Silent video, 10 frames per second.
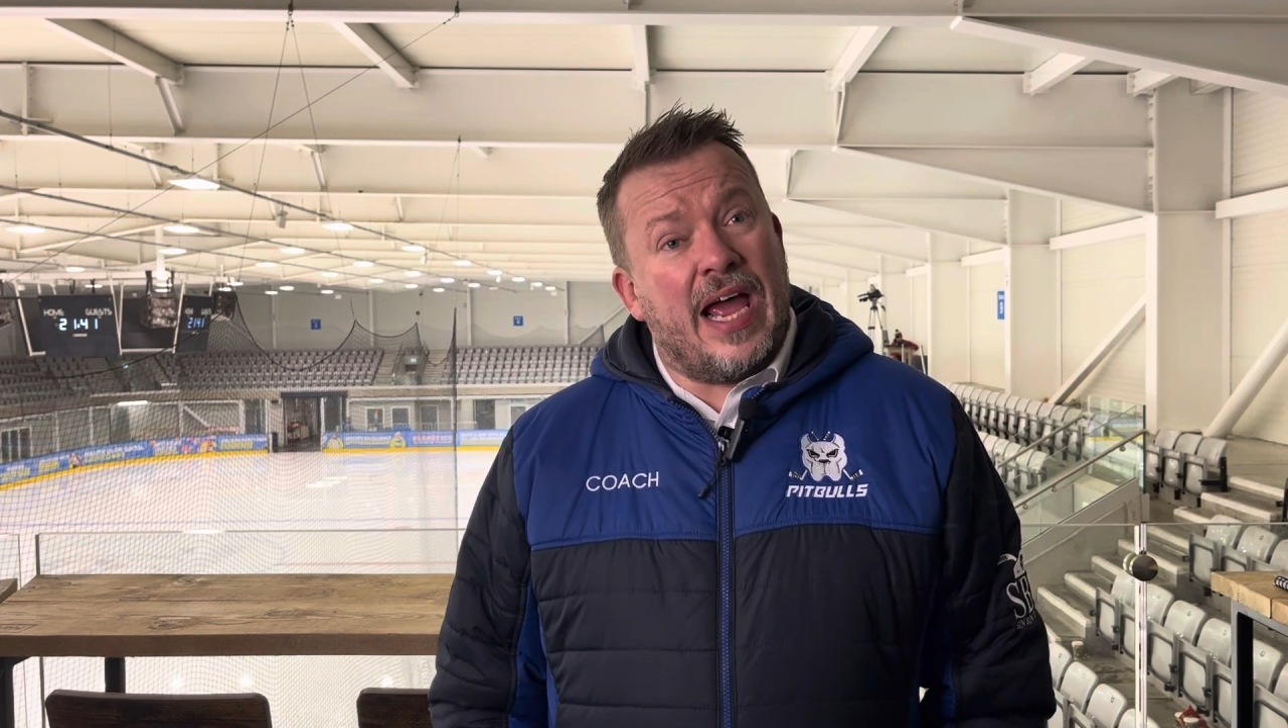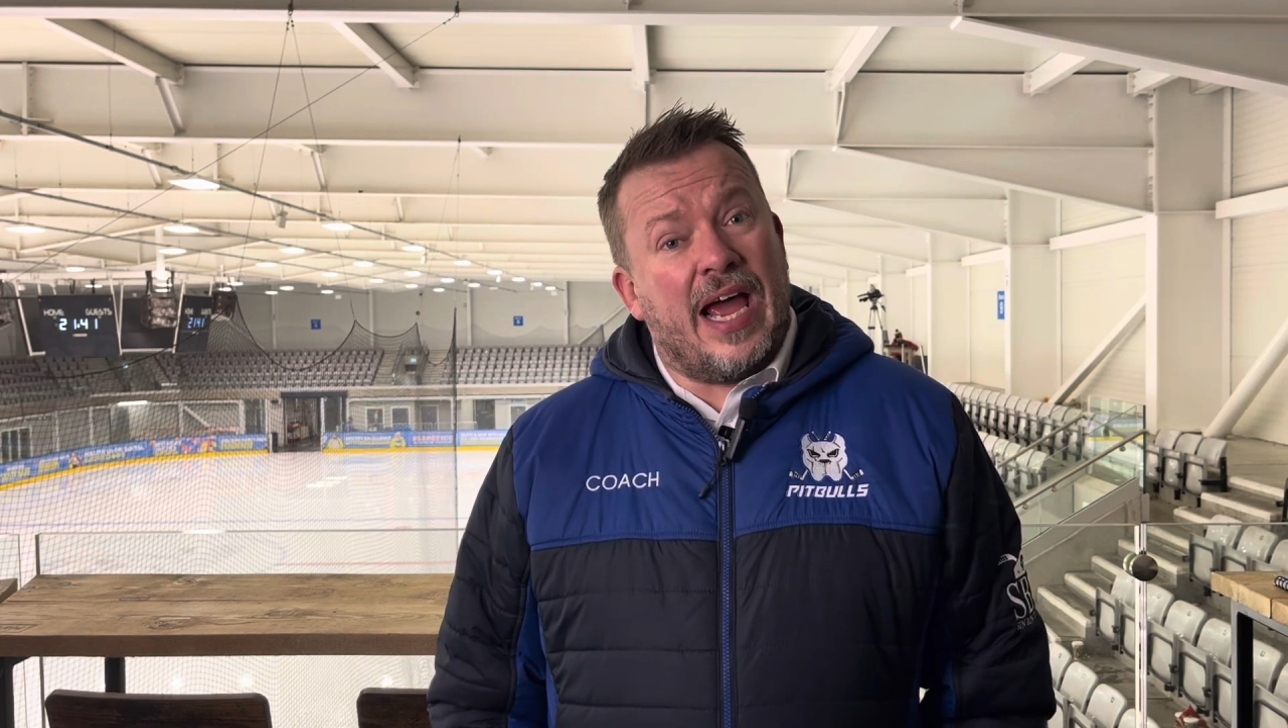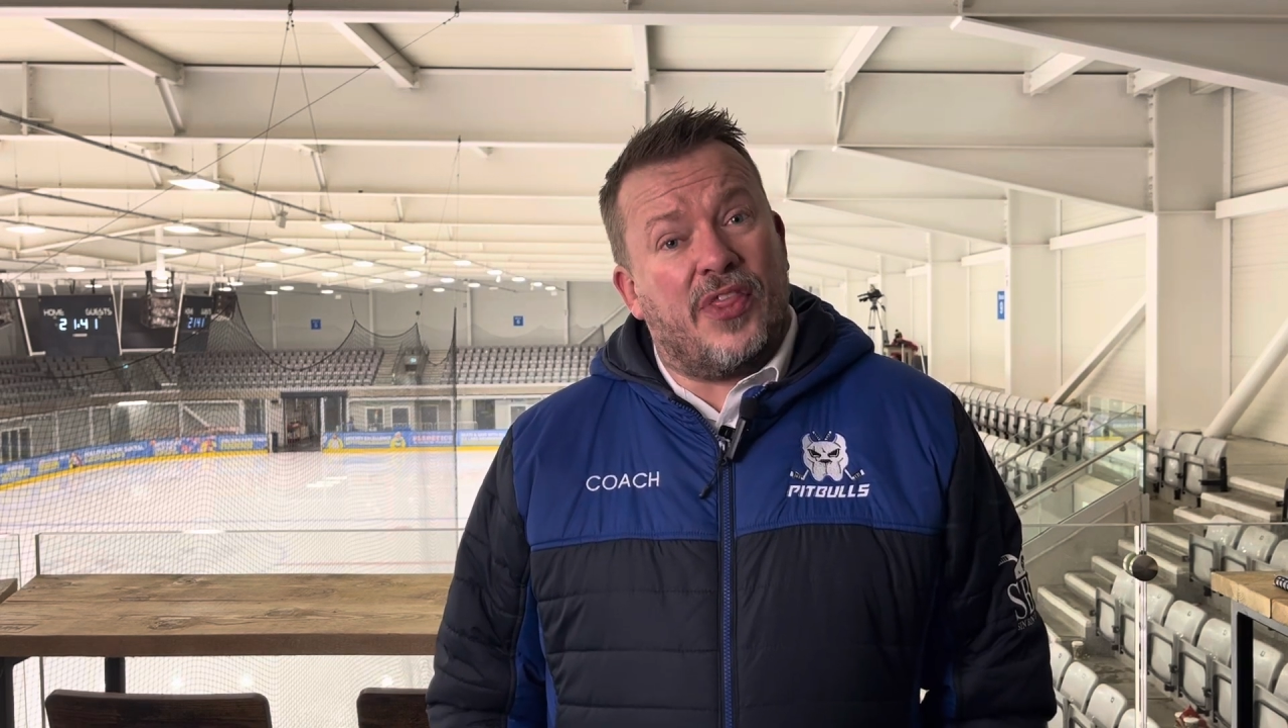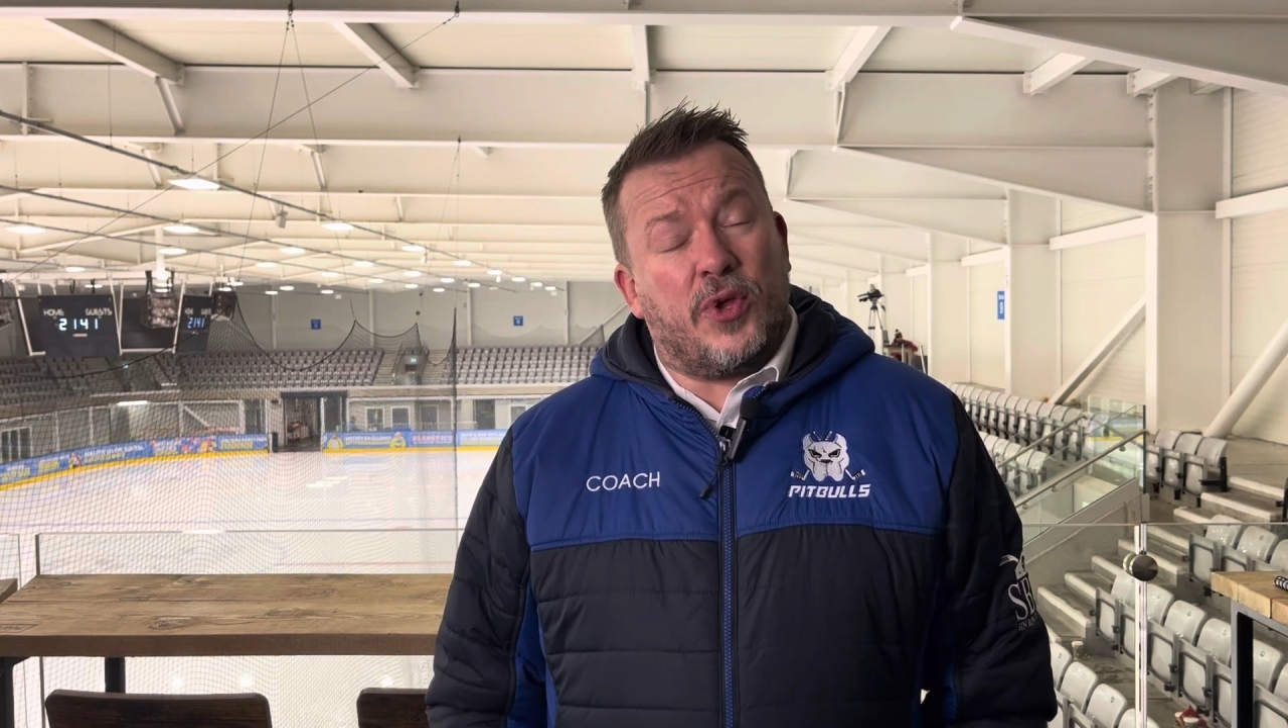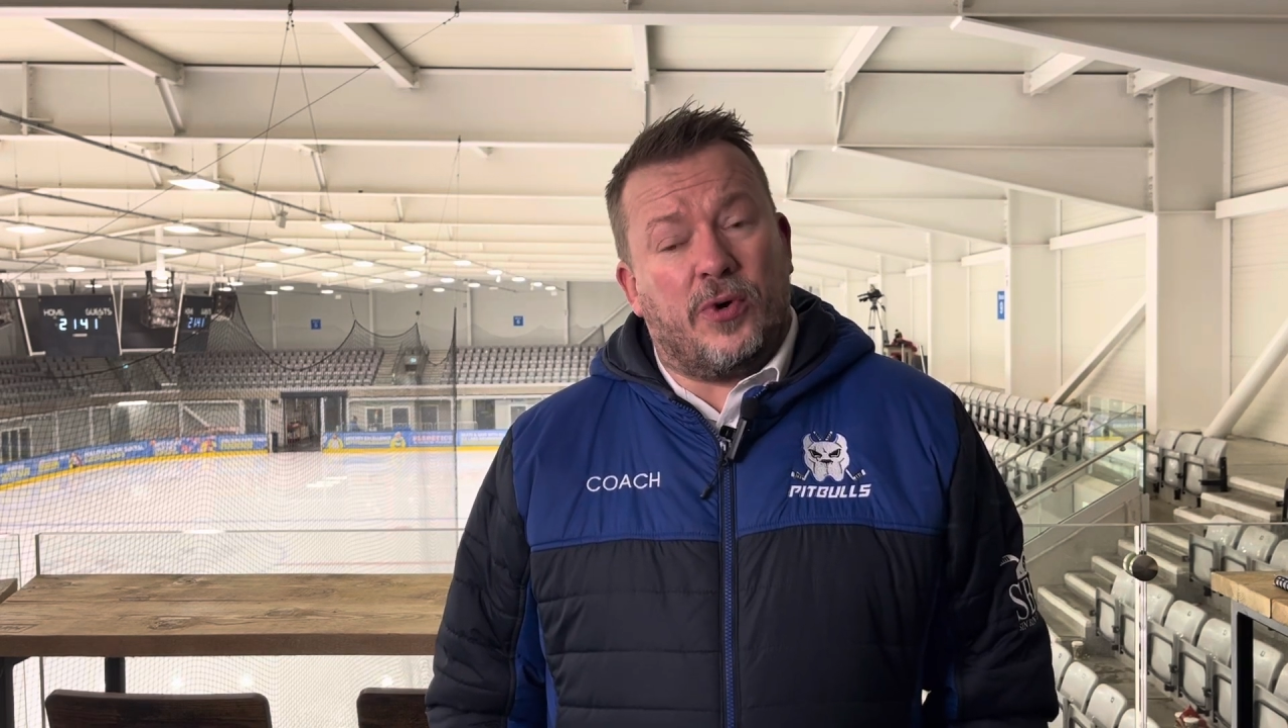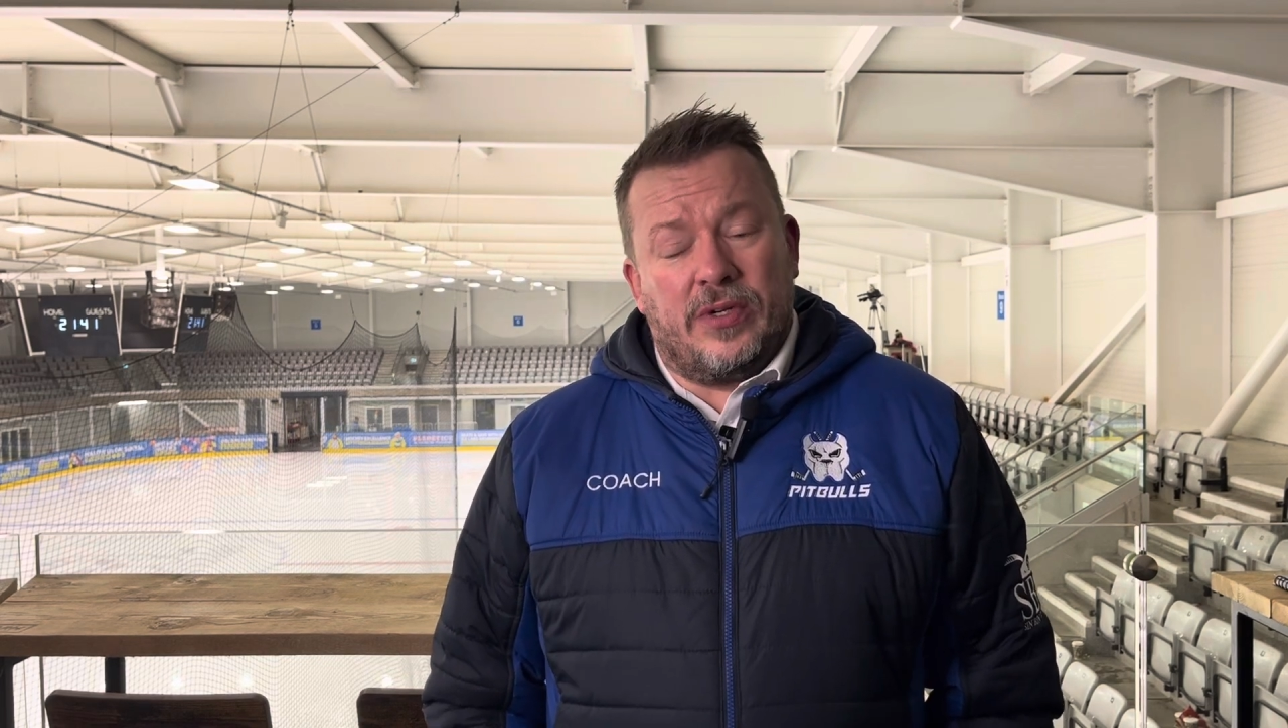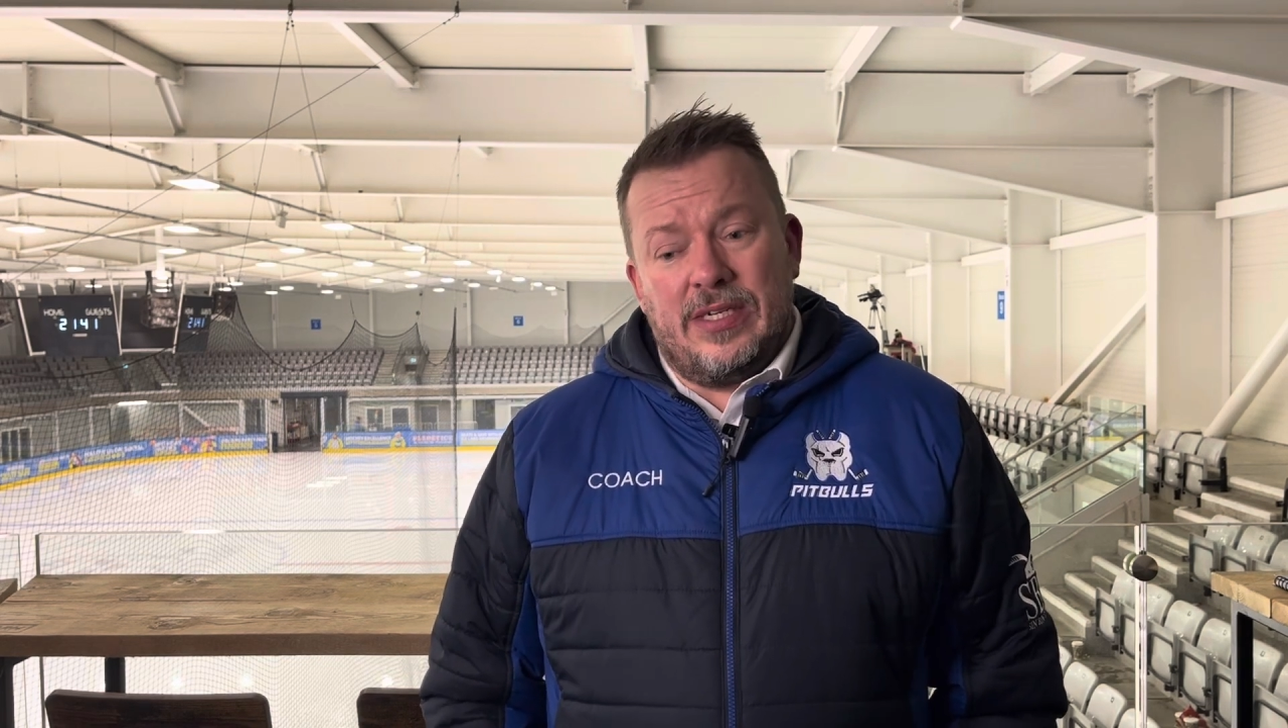that. I thought